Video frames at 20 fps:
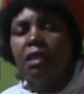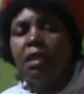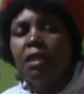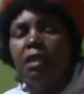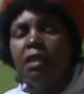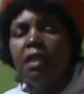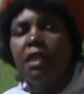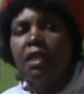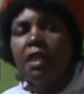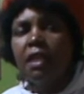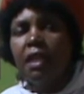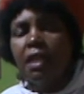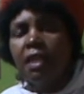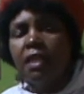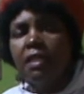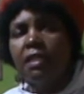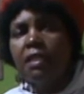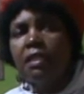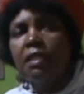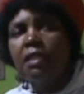the
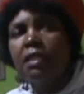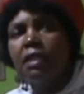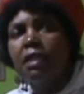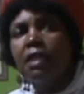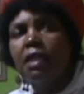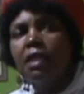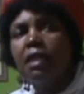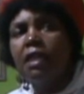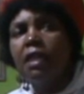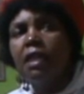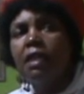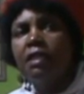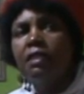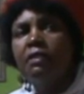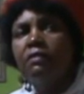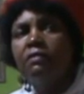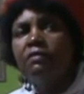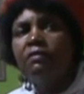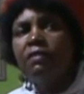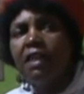race
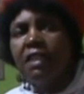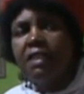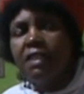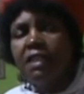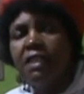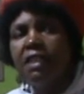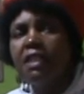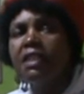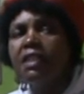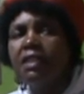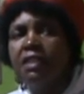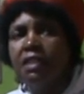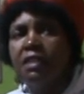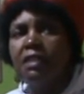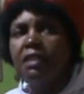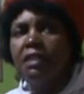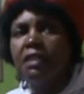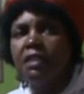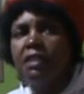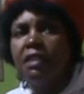
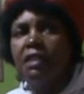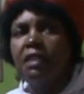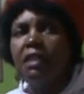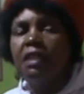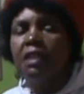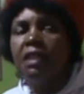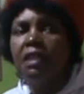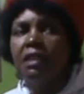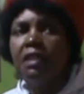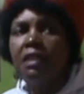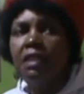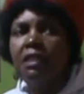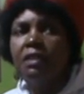advantaged in, a, uh, in the